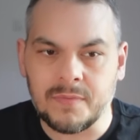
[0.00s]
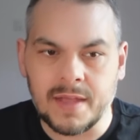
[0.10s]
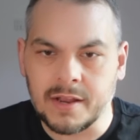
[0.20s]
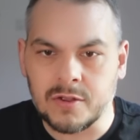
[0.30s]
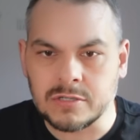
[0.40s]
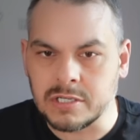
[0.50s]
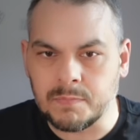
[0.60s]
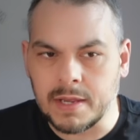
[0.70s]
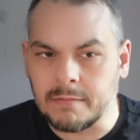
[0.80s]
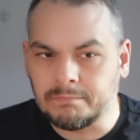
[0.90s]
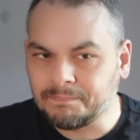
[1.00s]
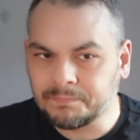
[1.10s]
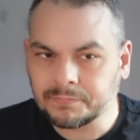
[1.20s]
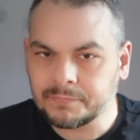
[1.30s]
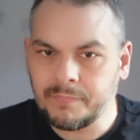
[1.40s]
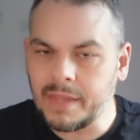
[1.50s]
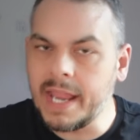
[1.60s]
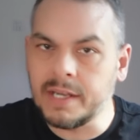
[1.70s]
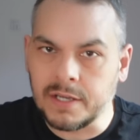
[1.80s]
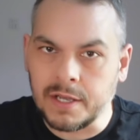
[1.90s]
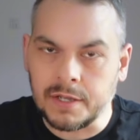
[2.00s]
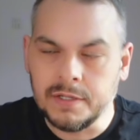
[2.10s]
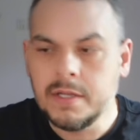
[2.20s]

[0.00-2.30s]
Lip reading: That could just be Inter